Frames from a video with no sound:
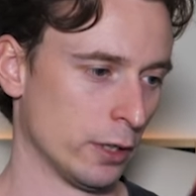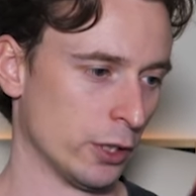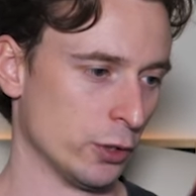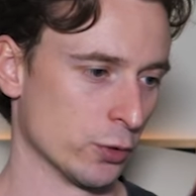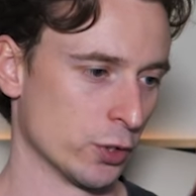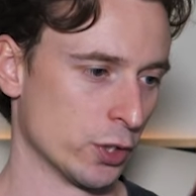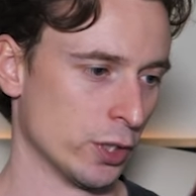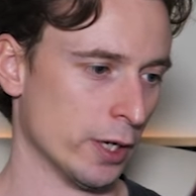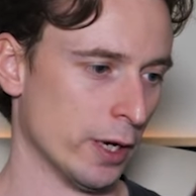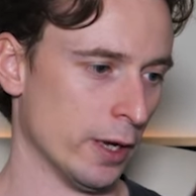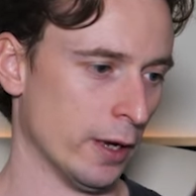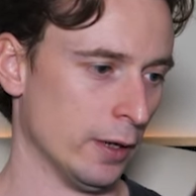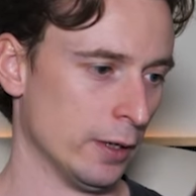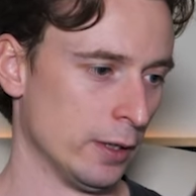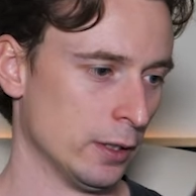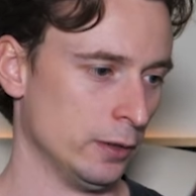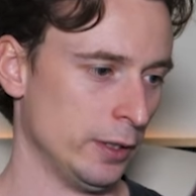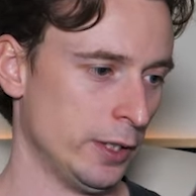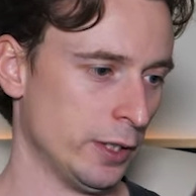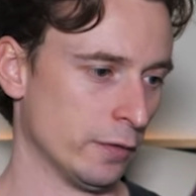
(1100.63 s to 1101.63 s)
And you'll see here,
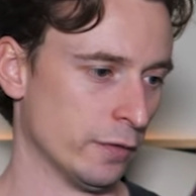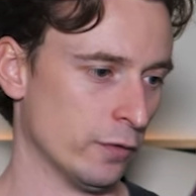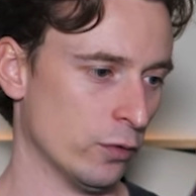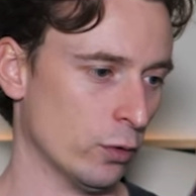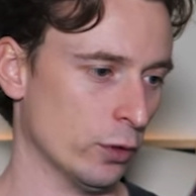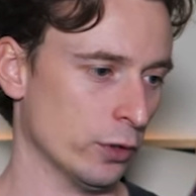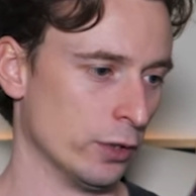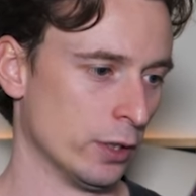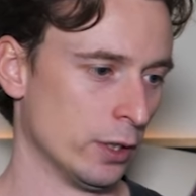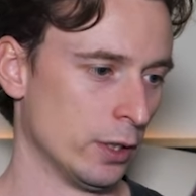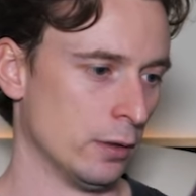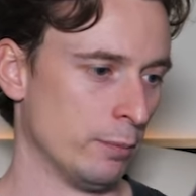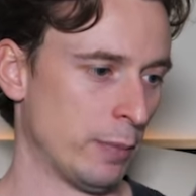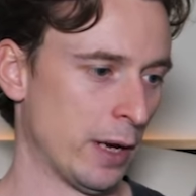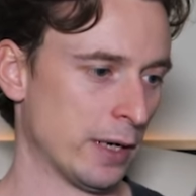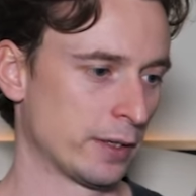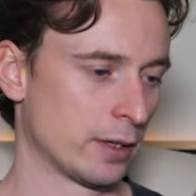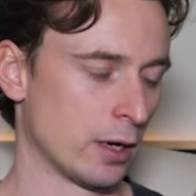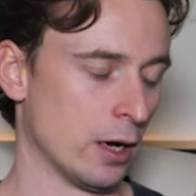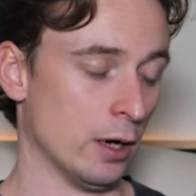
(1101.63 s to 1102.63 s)
leaning forward,
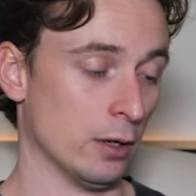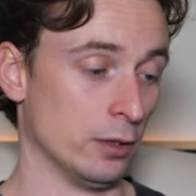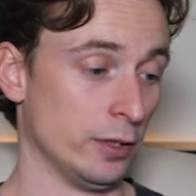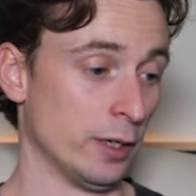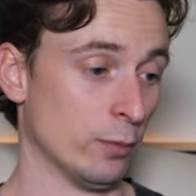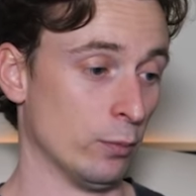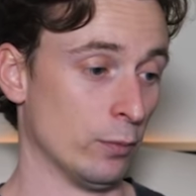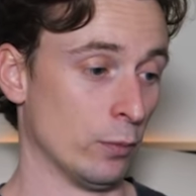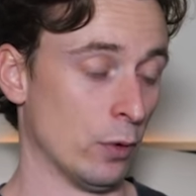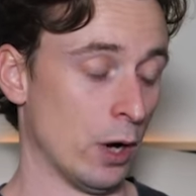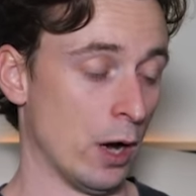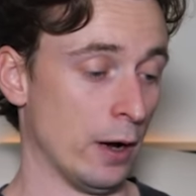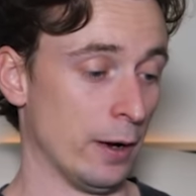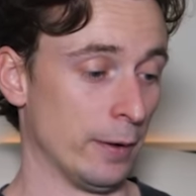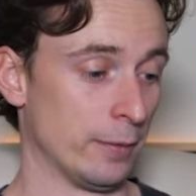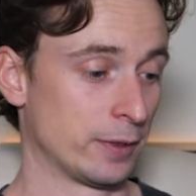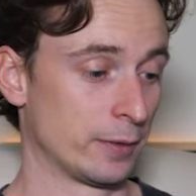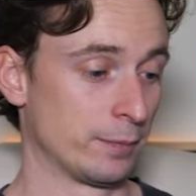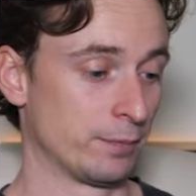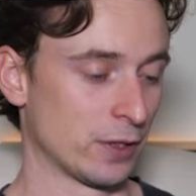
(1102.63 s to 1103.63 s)
Liam
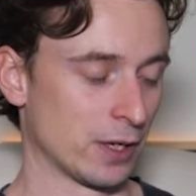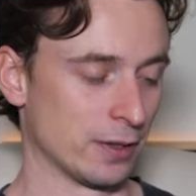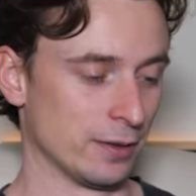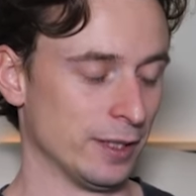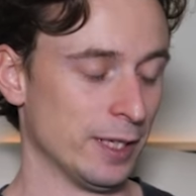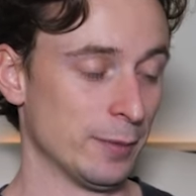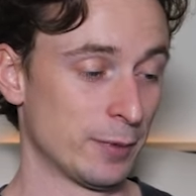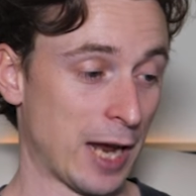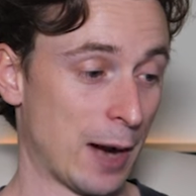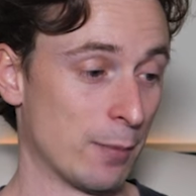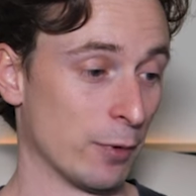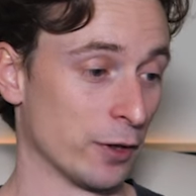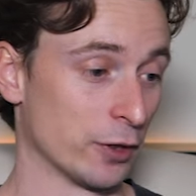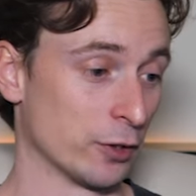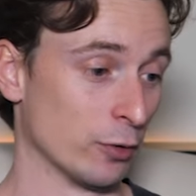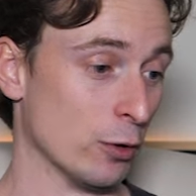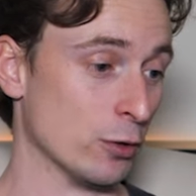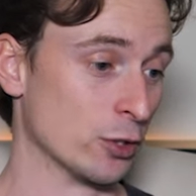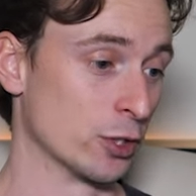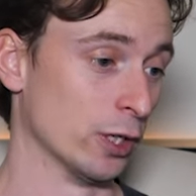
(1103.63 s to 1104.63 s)
Cameron
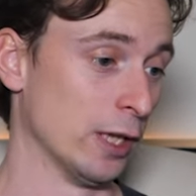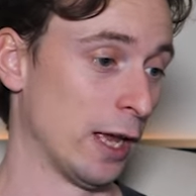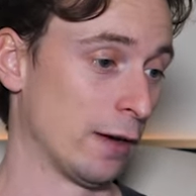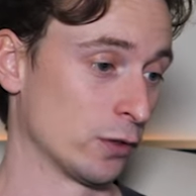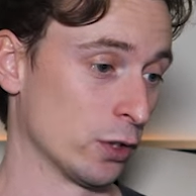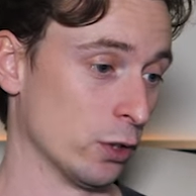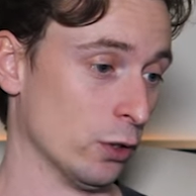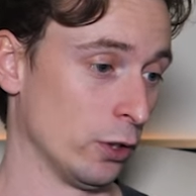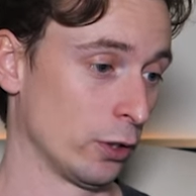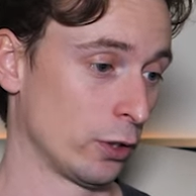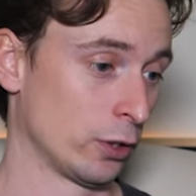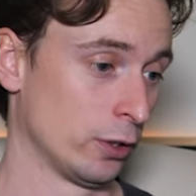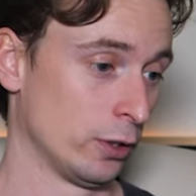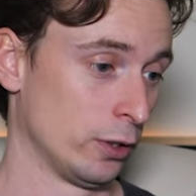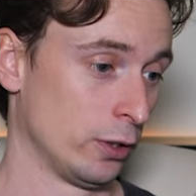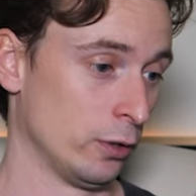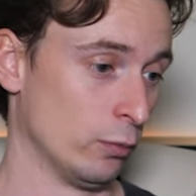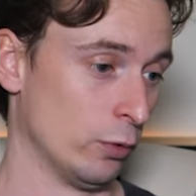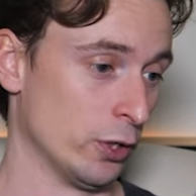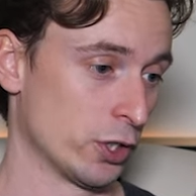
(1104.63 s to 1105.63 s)
throws the left hook,
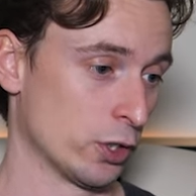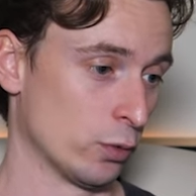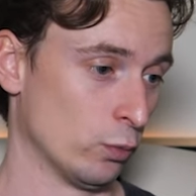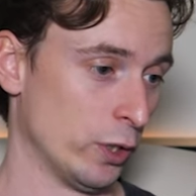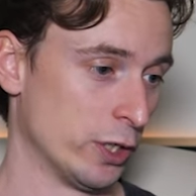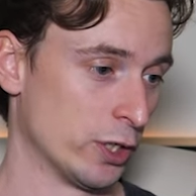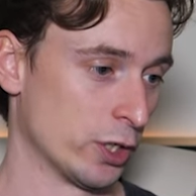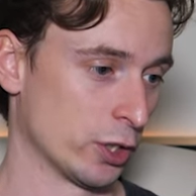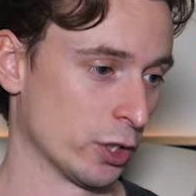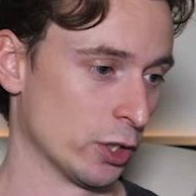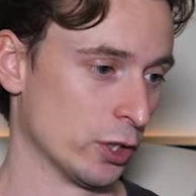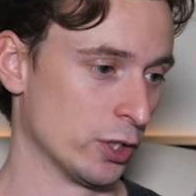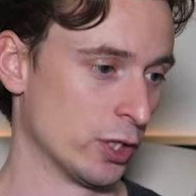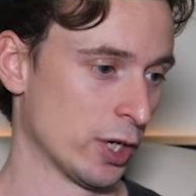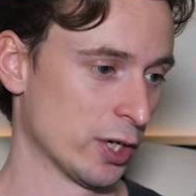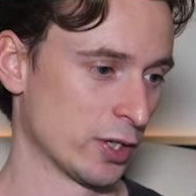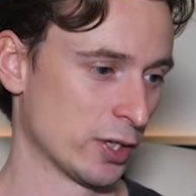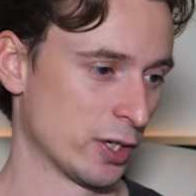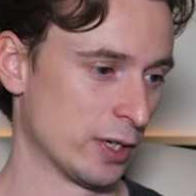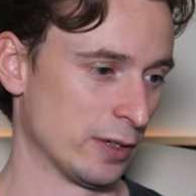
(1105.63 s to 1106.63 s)
which Whittaker
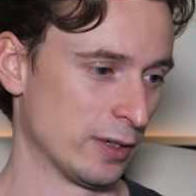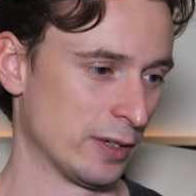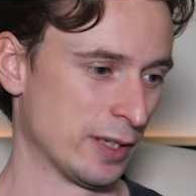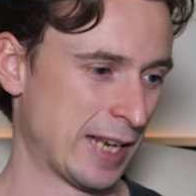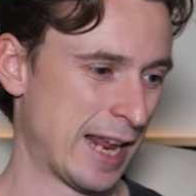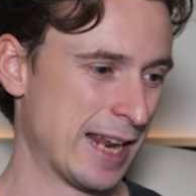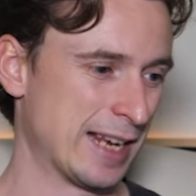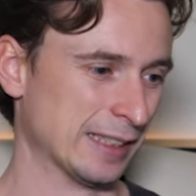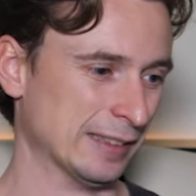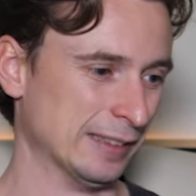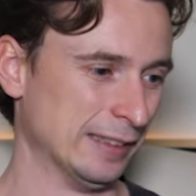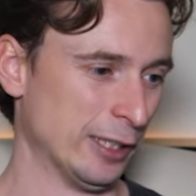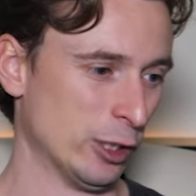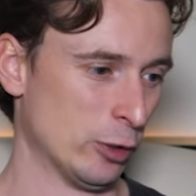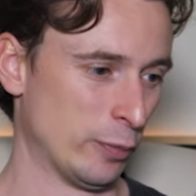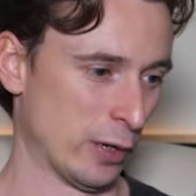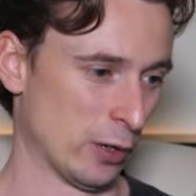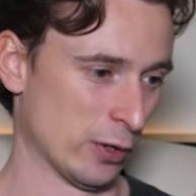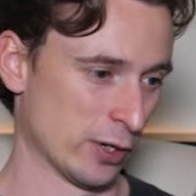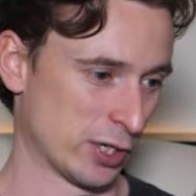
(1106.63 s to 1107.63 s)
does take a little
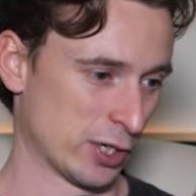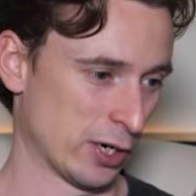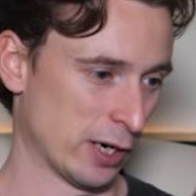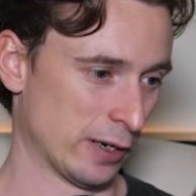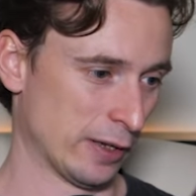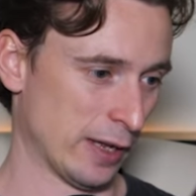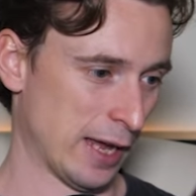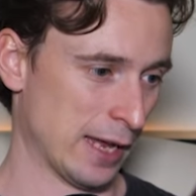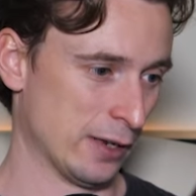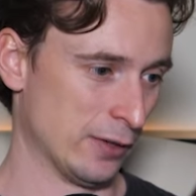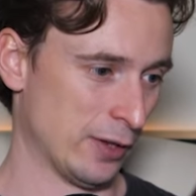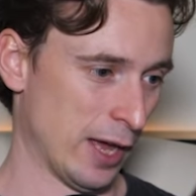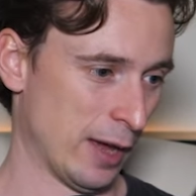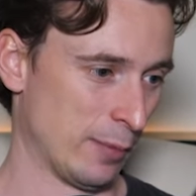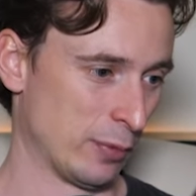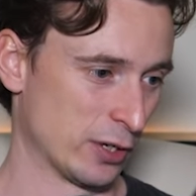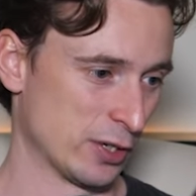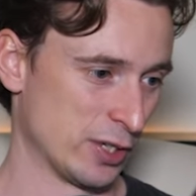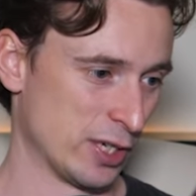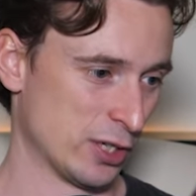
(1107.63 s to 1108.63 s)
bit on the side of the head there
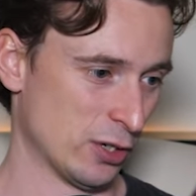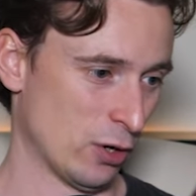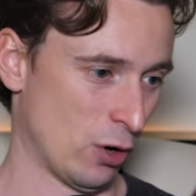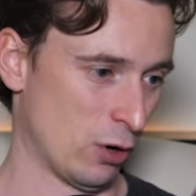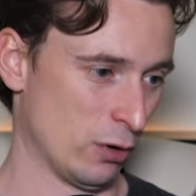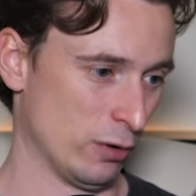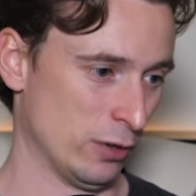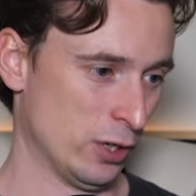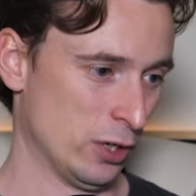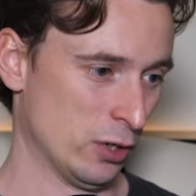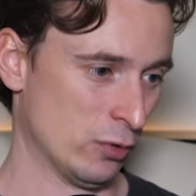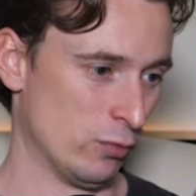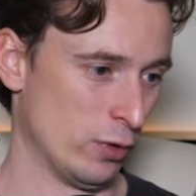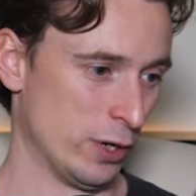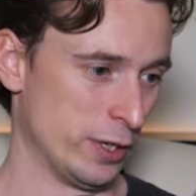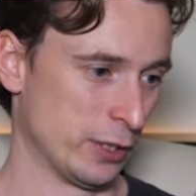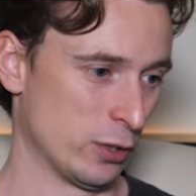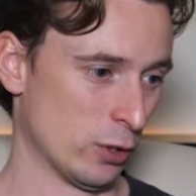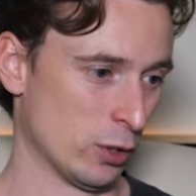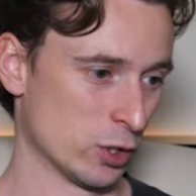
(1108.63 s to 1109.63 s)
because he's not
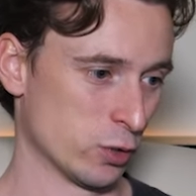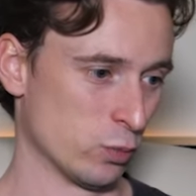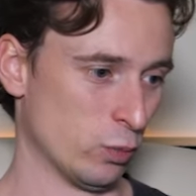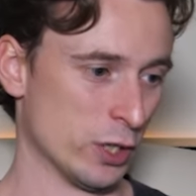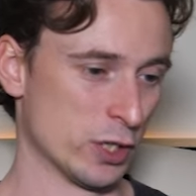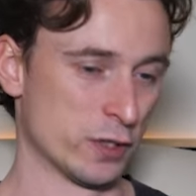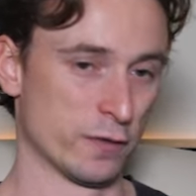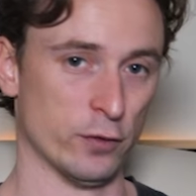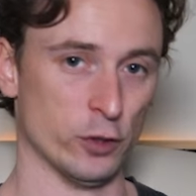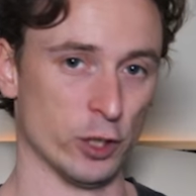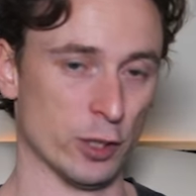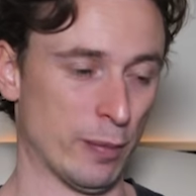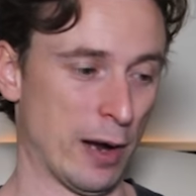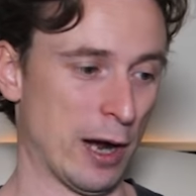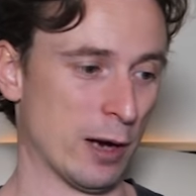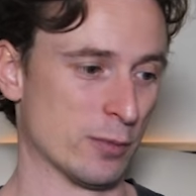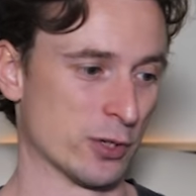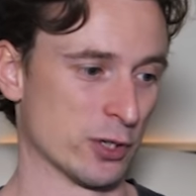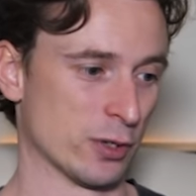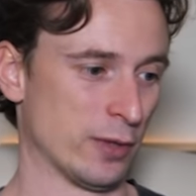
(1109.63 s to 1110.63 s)
really got his wits fully about
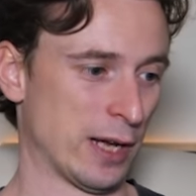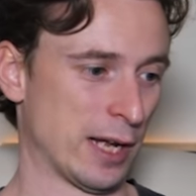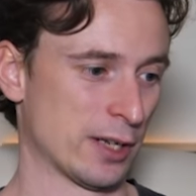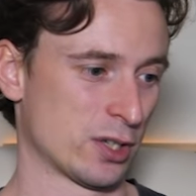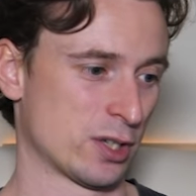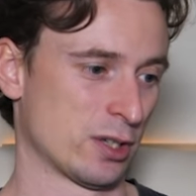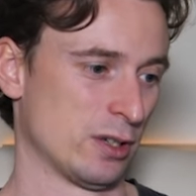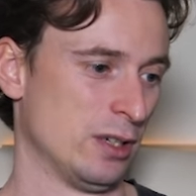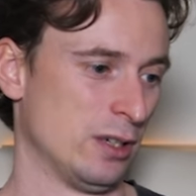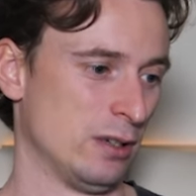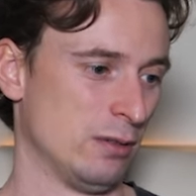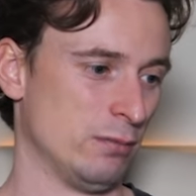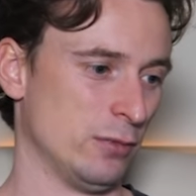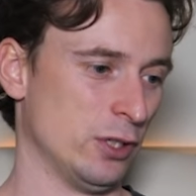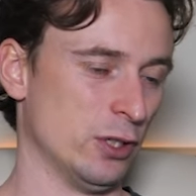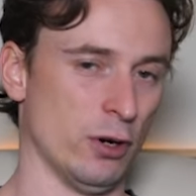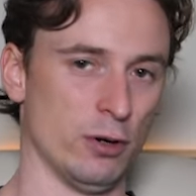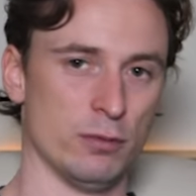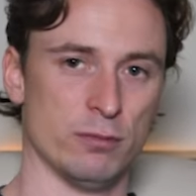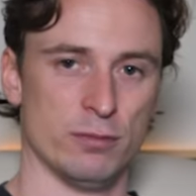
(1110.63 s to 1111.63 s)
him. So that's, you
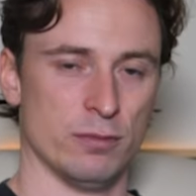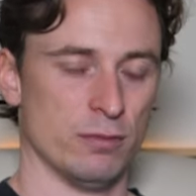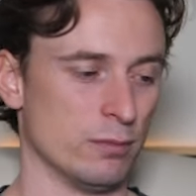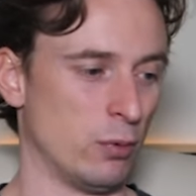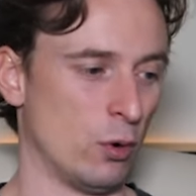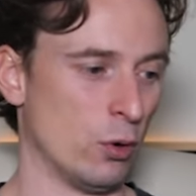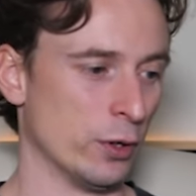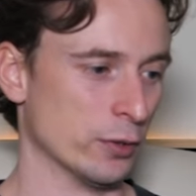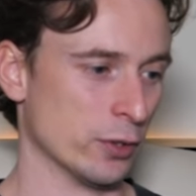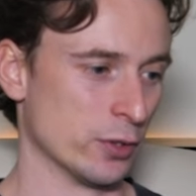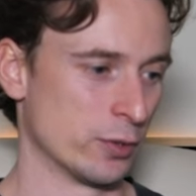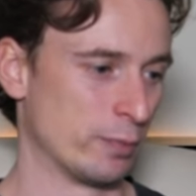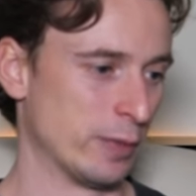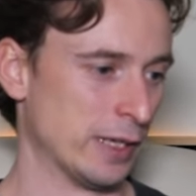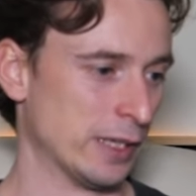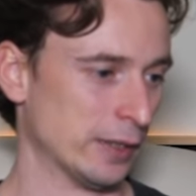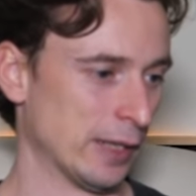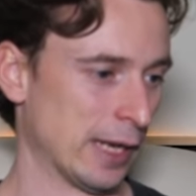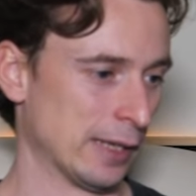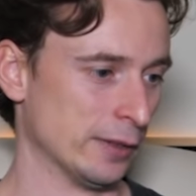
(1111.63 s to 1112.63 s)
know, pointless
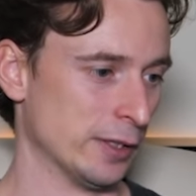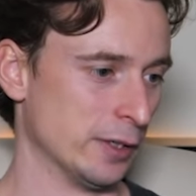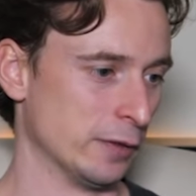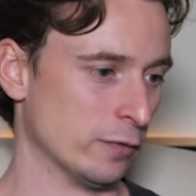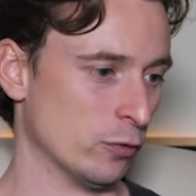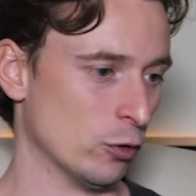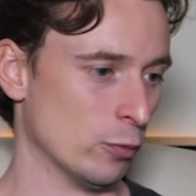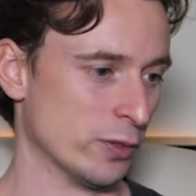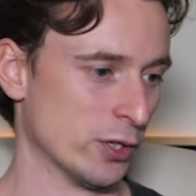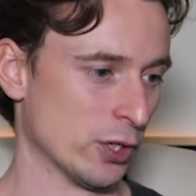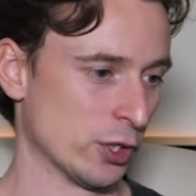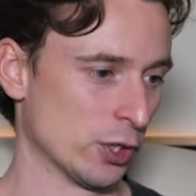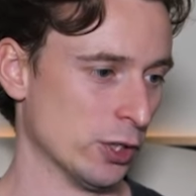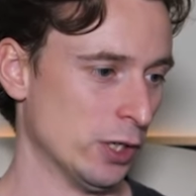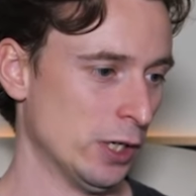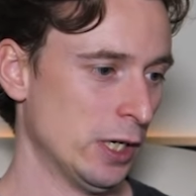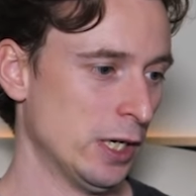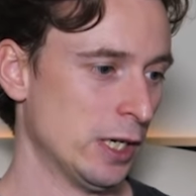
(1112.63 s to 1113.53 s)
being in that leaning forward position.